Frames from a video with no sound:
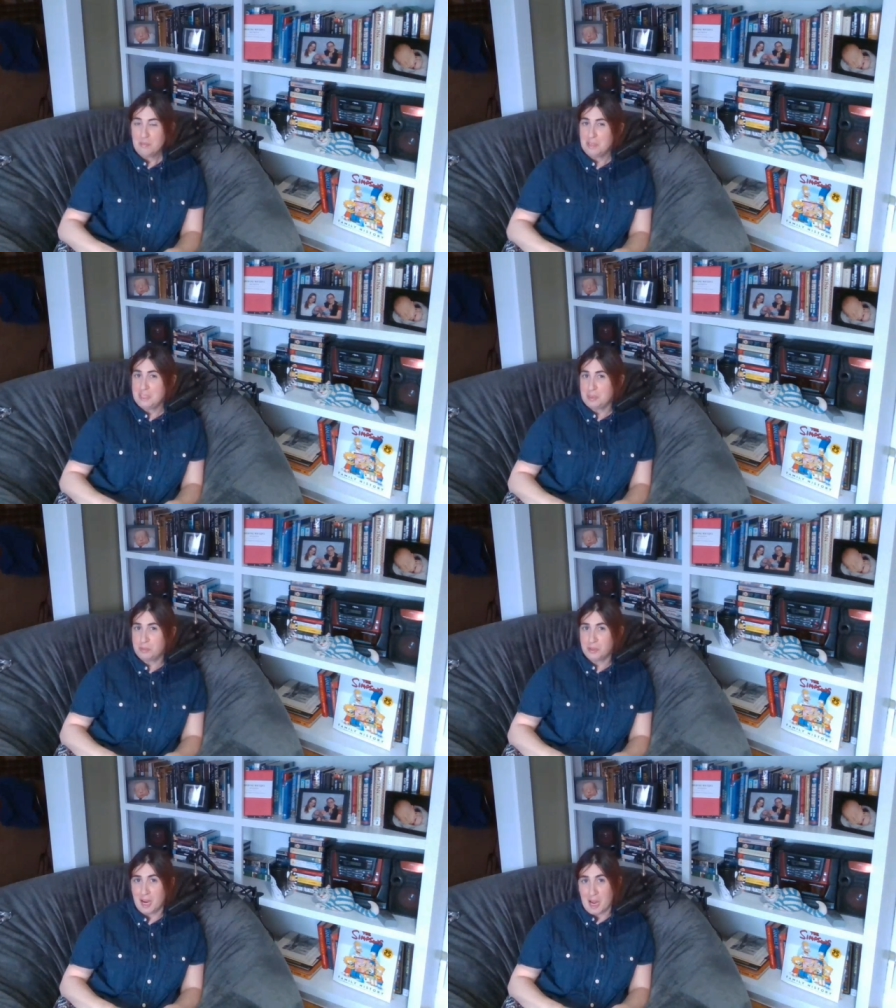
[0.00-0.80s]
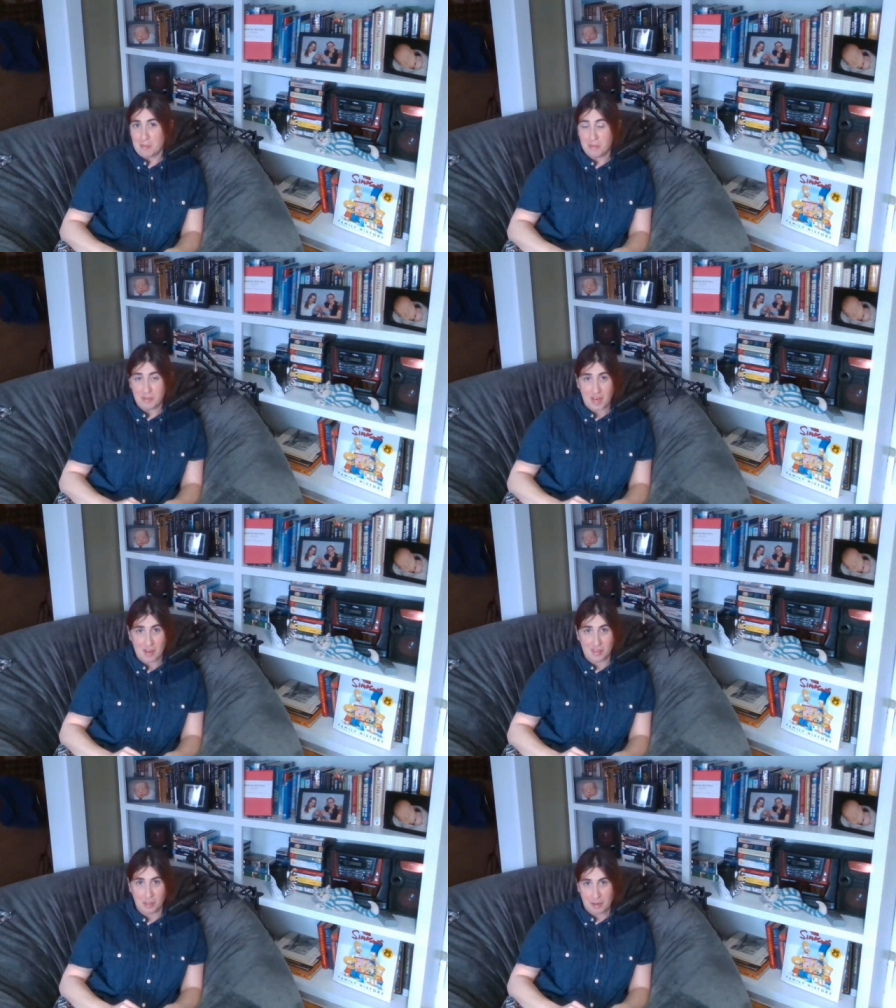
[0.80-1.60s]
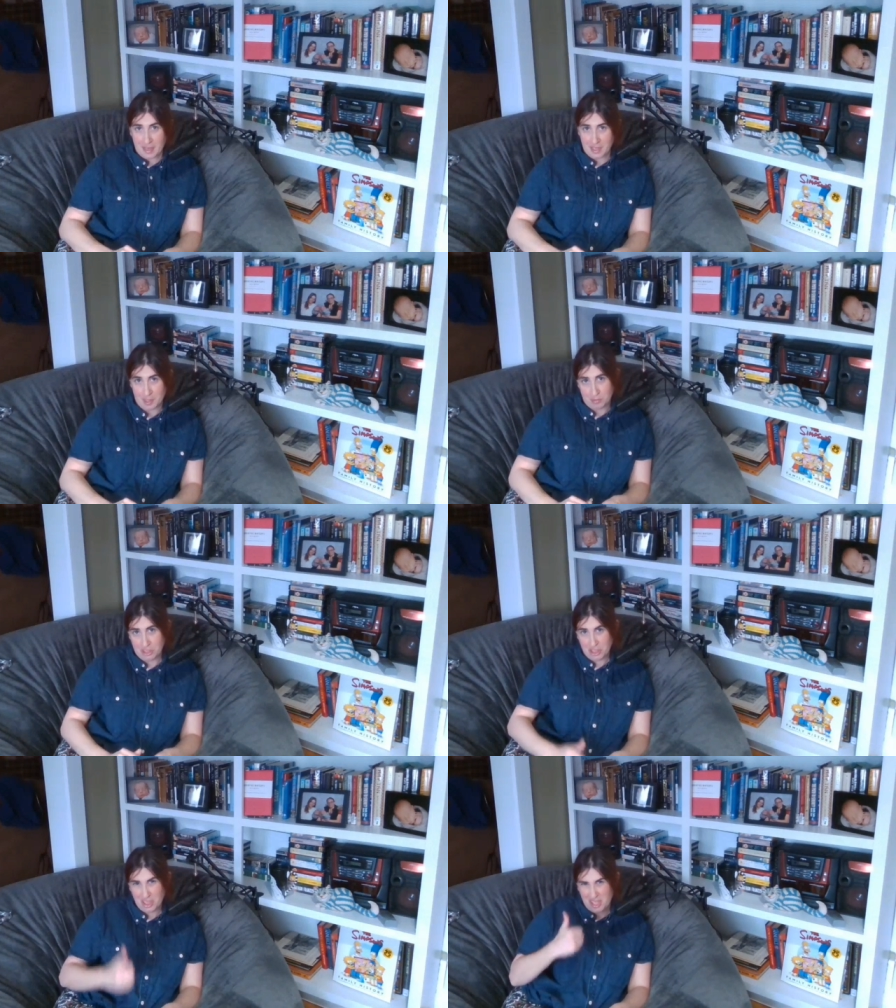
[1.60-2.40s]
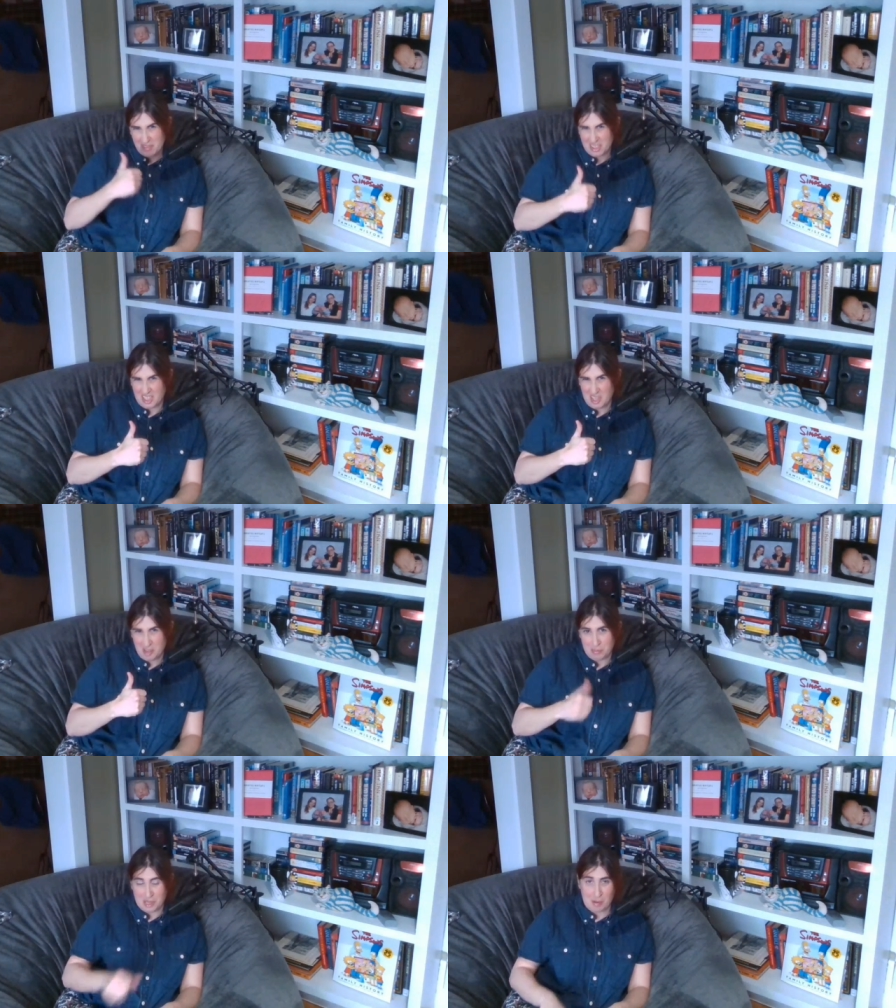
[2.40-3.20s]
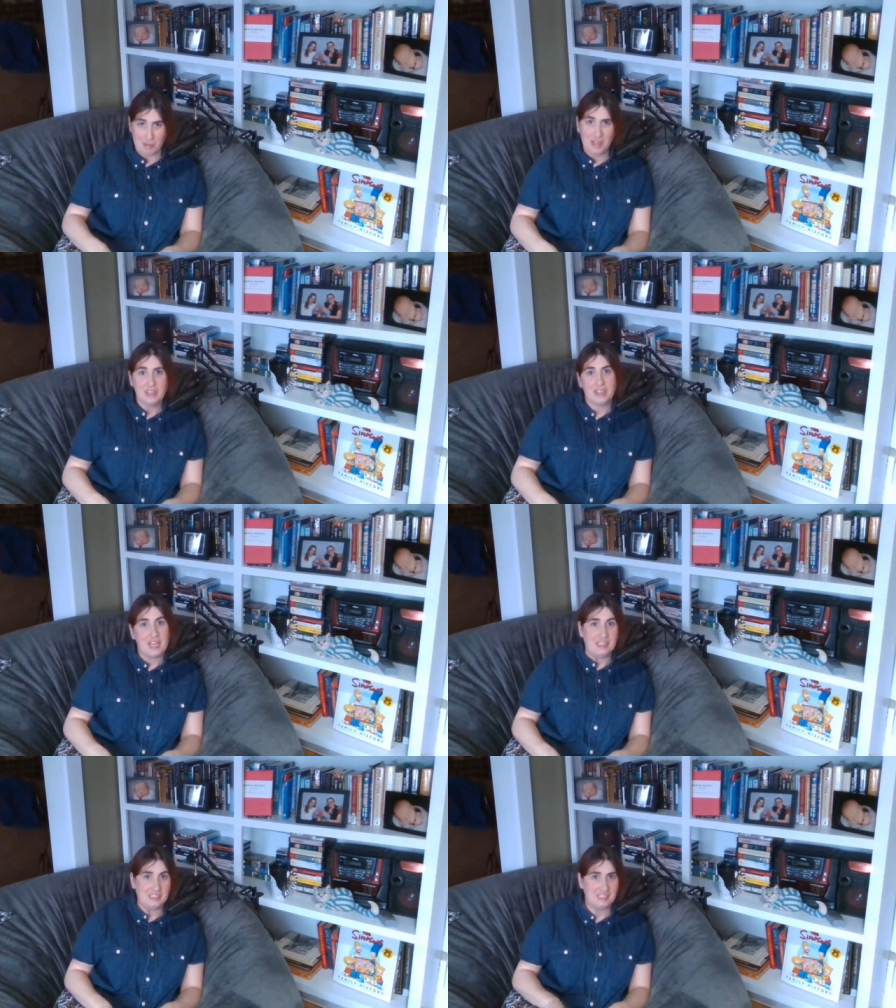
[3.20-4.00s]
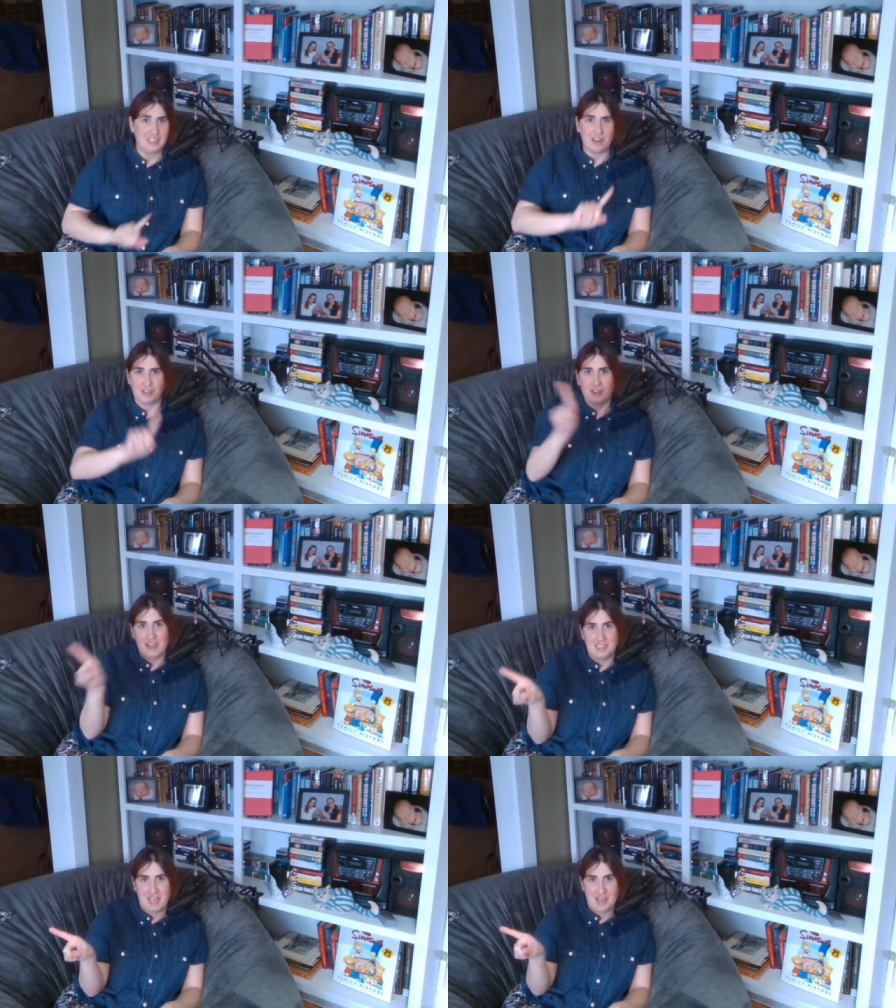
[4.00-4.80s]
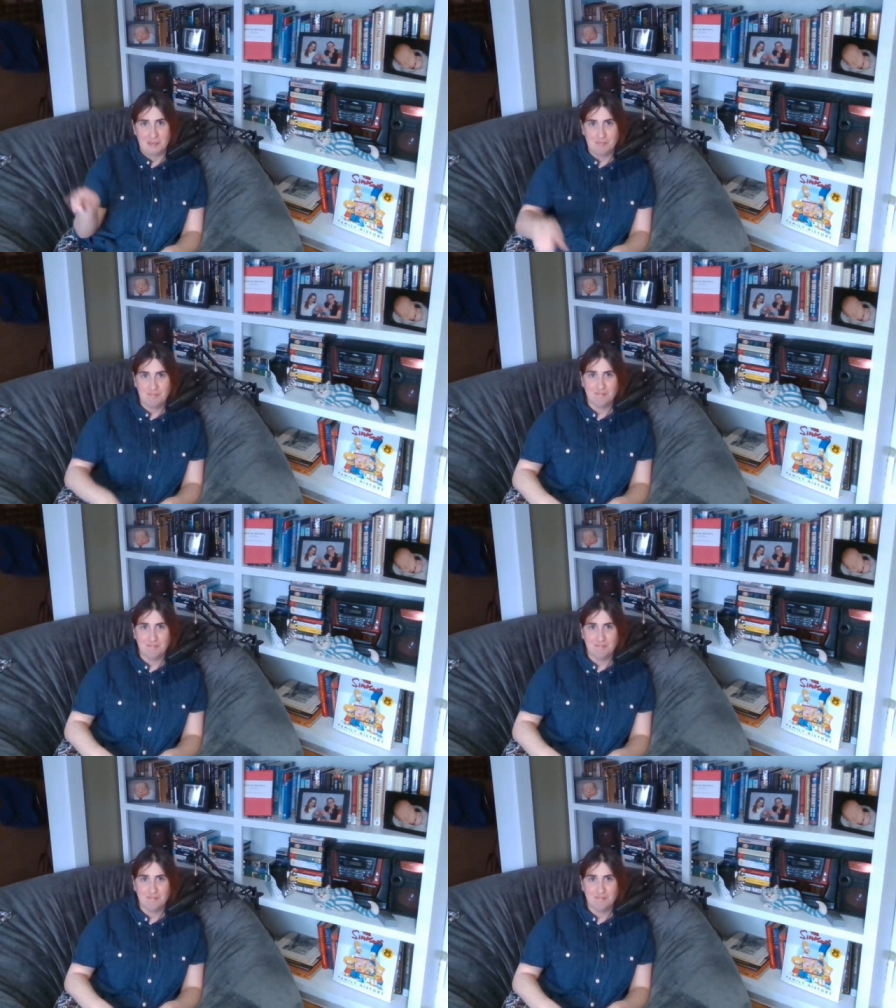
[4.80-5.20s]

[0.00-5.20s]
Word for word: Please subscribe if you haven't already and be sure to give us a thumbs up. Thanks and have a great day.